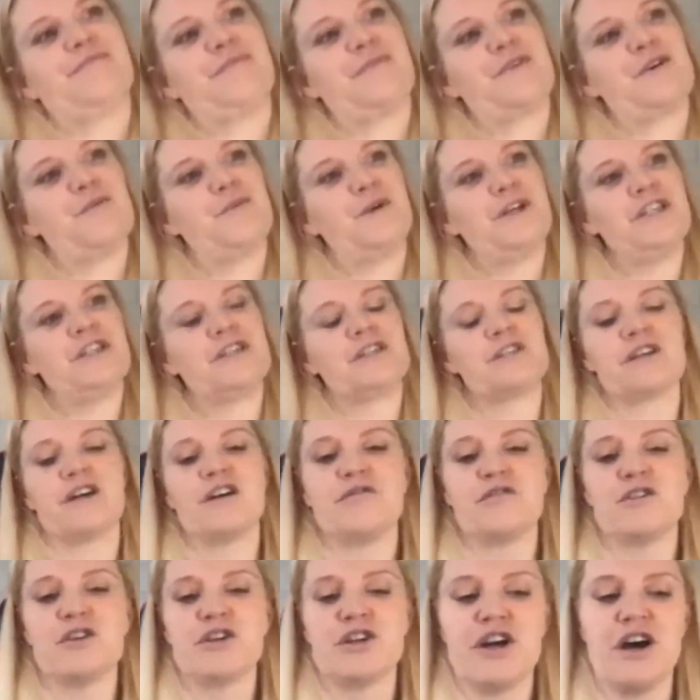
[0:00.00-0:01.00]
we
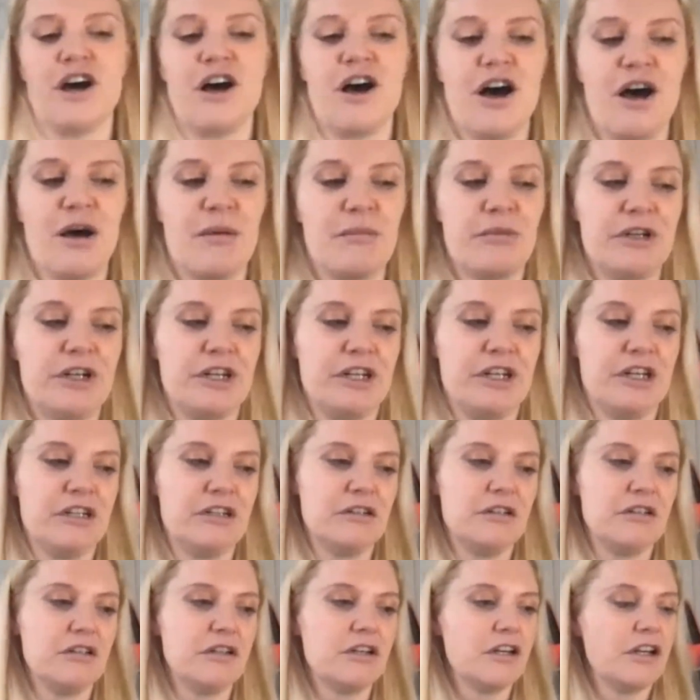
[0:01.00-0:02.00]
discovered a
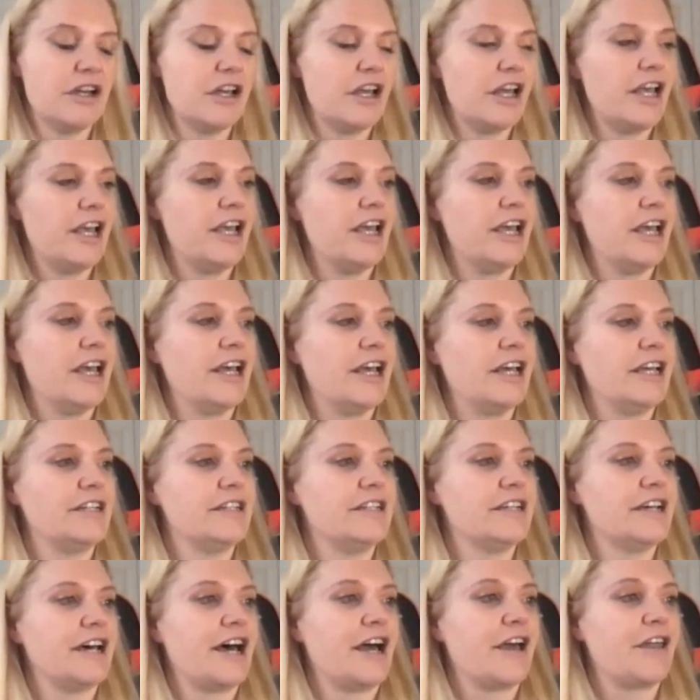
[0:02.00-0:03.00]
hominin,
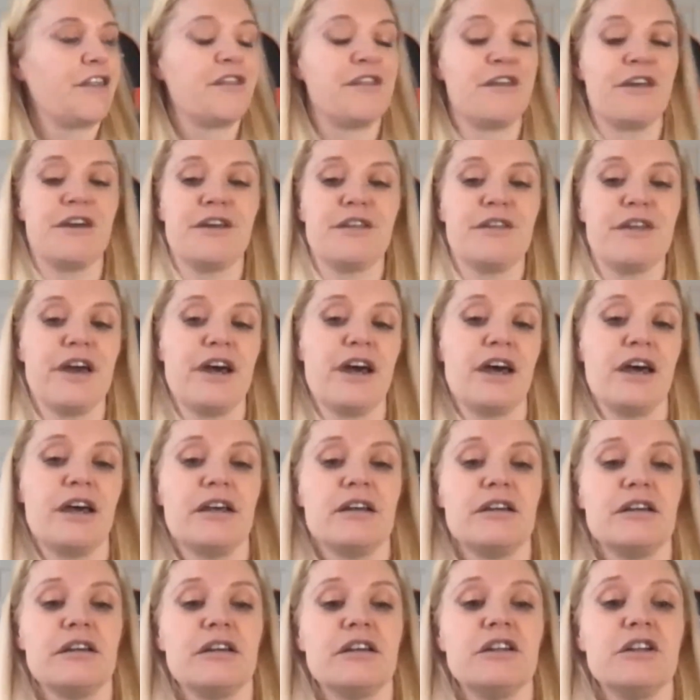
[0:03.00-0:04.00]
and I think that,
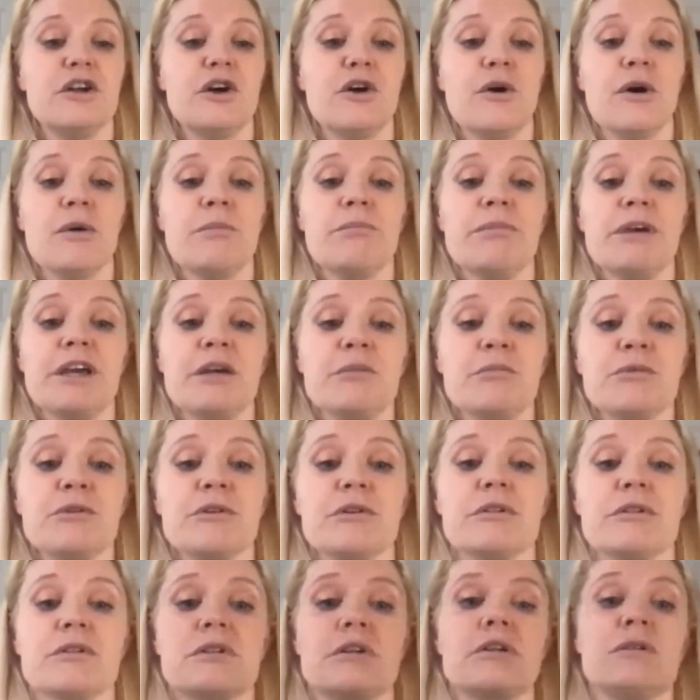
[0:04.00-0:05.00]
a paper
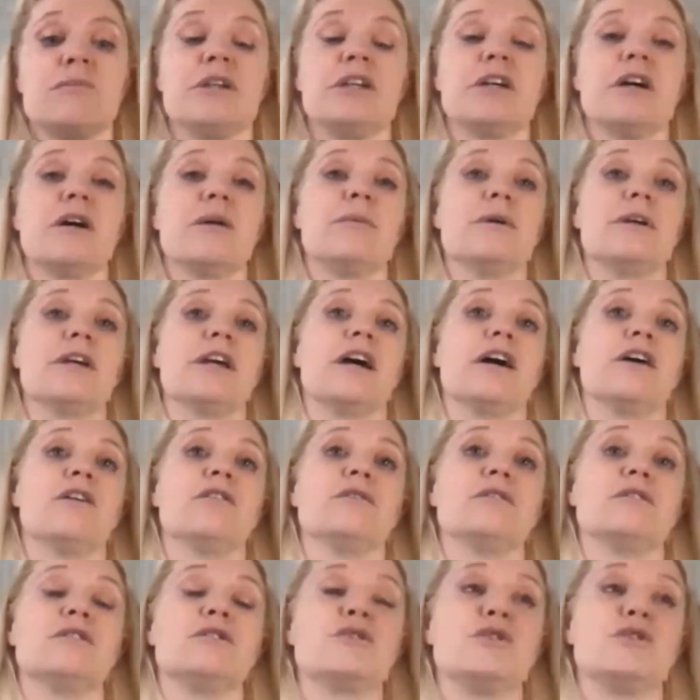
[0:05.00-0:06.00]
is going to be coming
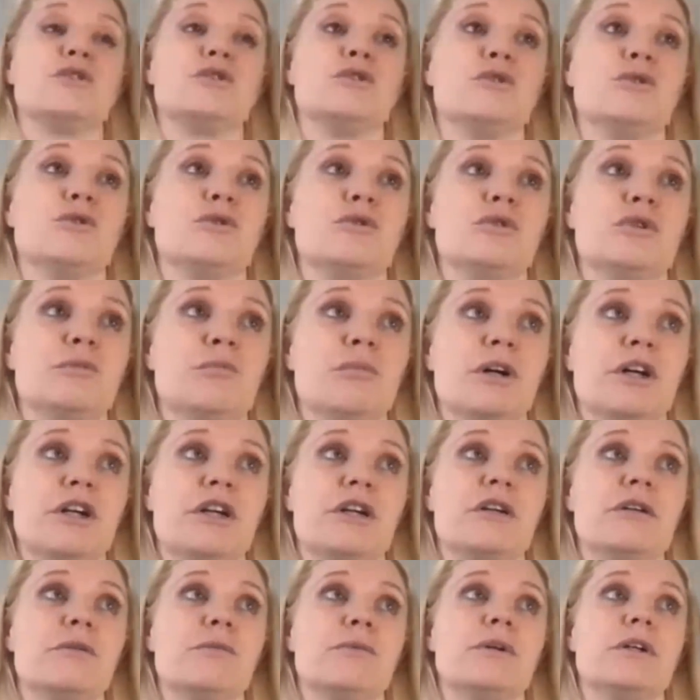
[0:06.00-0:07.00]
out soon, but
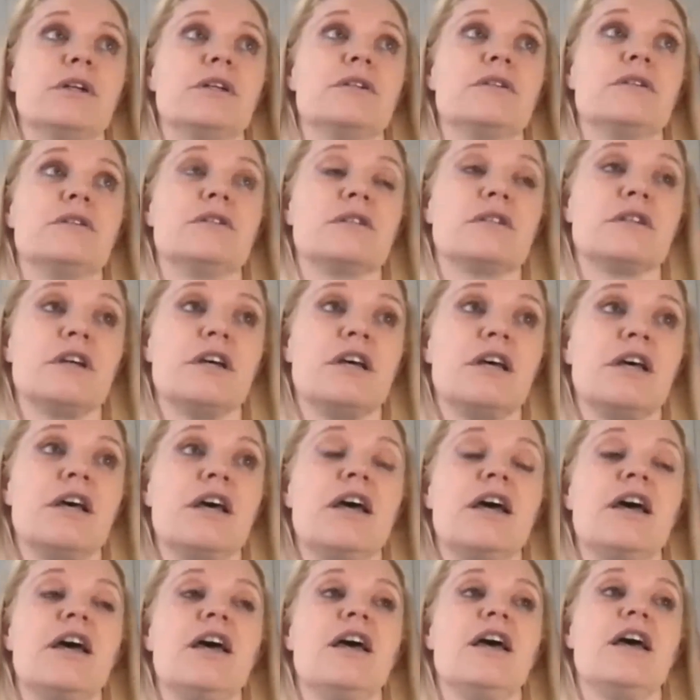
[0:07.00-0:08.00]
it was
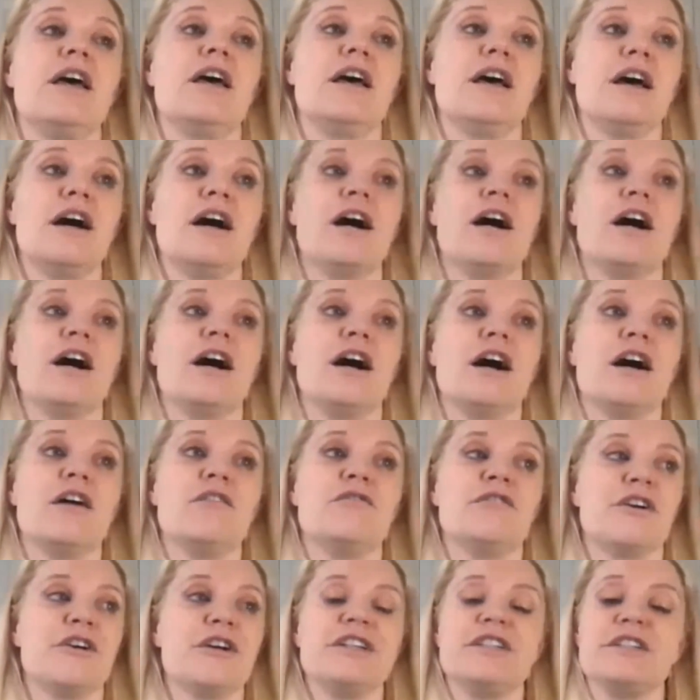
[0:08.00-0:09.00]
a
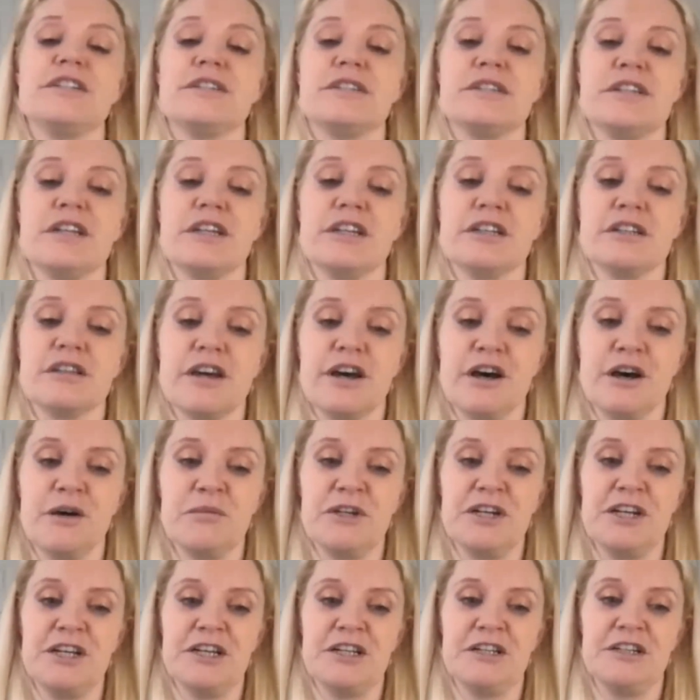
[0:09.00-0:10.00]
very distinct
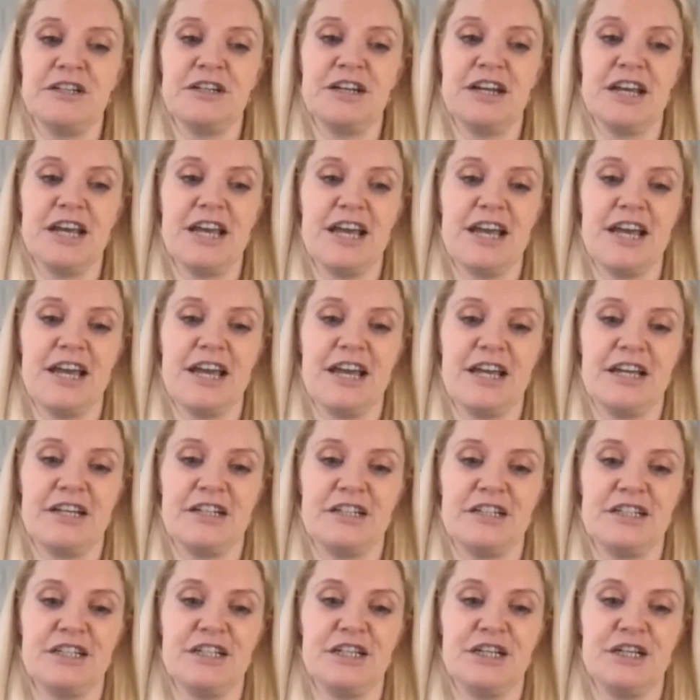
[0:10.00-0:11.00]
hominin,
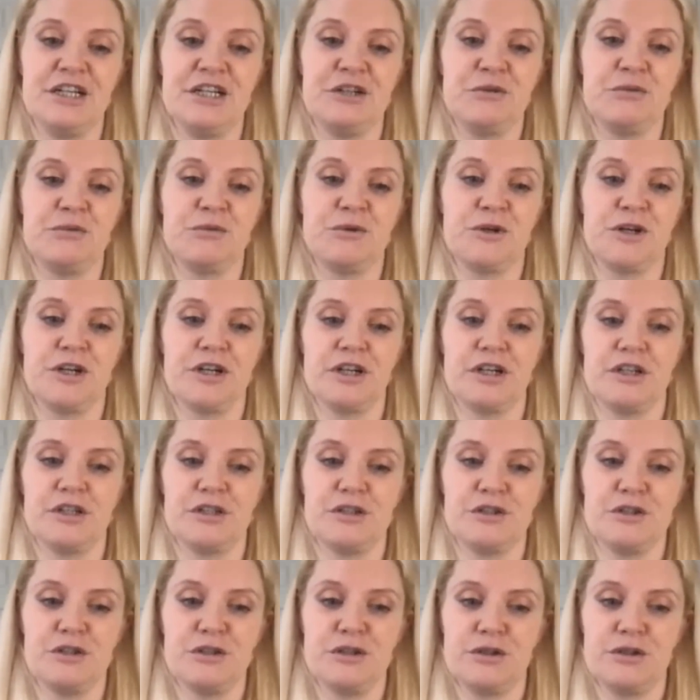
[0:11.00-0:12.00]
and it was